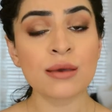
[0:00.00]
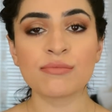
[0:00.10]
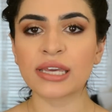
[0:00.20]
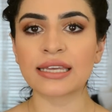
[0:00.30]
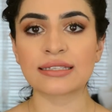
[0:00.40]

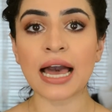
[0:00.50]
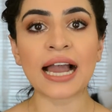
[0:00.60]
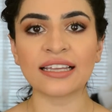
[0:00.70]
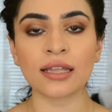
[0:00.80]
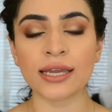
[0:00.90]
because
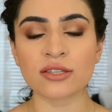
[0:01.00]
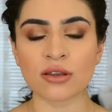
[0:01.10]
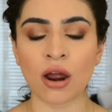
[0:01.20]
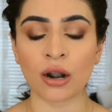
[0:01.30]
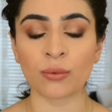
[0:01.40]
highlights
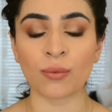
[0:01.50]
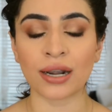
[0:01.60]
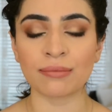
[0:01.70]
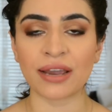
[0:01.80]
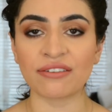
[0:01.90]
are one
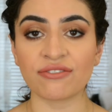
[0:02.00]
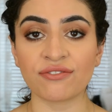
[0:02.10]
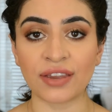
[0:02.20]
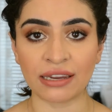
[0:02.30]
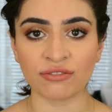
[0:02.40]
of my
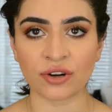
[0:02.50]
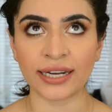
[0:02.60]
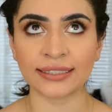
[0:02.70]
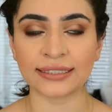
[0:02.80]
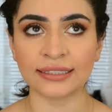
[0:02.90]

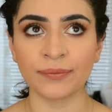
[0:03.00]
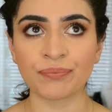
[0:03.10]
favorite,